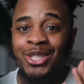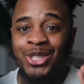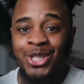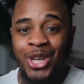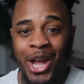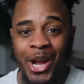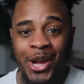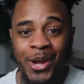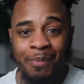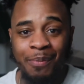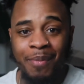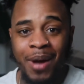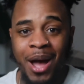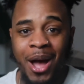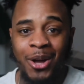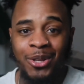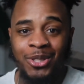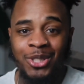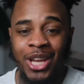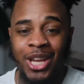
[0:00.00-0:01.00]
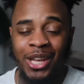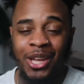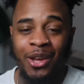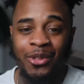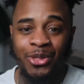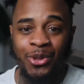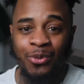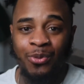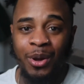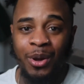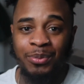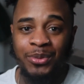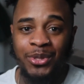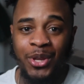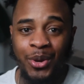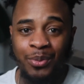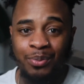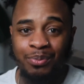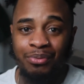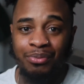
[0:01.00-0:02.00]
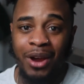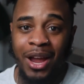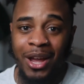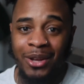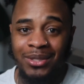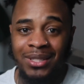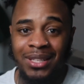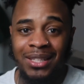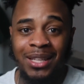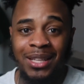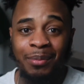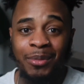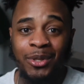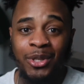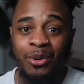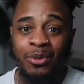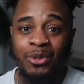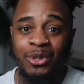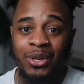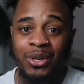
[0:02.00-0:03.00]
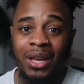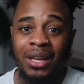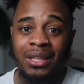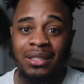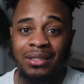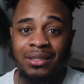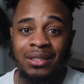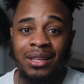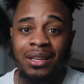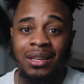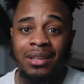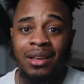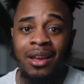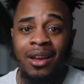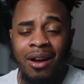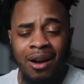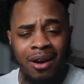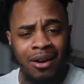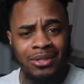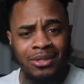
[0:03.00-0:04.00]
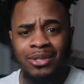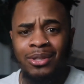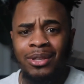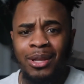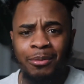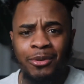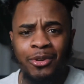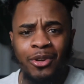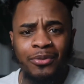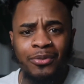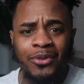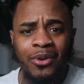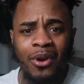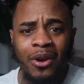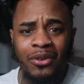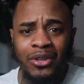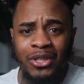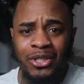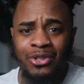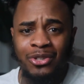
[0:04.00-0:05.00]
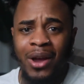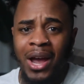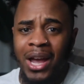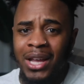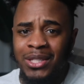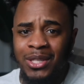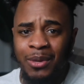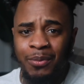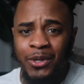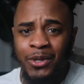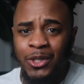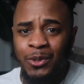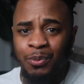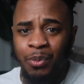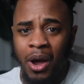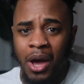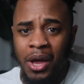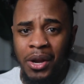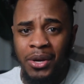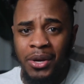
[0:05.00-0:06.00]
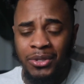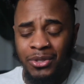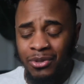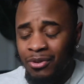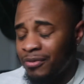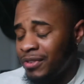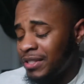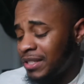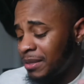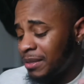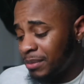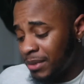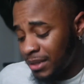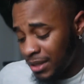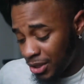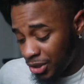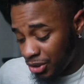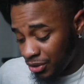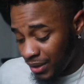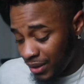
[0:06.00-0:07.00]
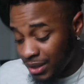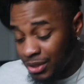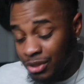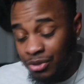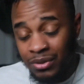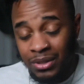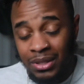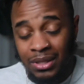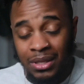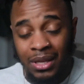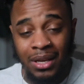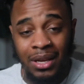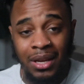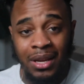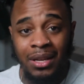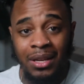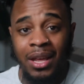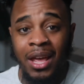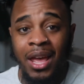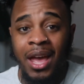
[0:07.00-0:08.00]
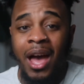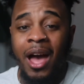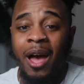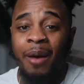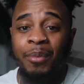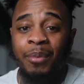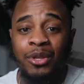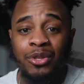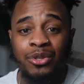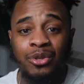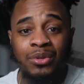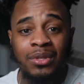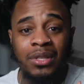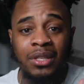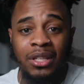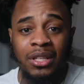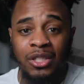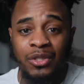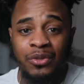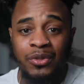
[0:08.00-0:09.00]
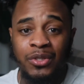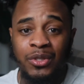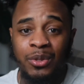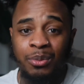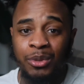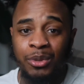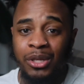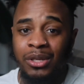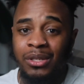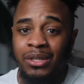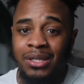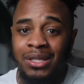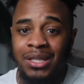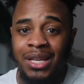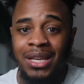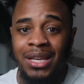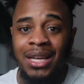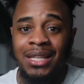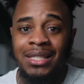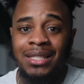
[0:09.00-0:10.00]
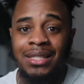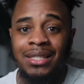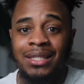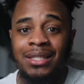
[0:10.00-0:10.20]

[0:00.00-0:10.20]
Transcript: Check them out. Check out the website. Browse it. Let me know what you guys think. Also, let me know if you already tried some of these products or if it's something that you're interested in I've been using Lush for some years and I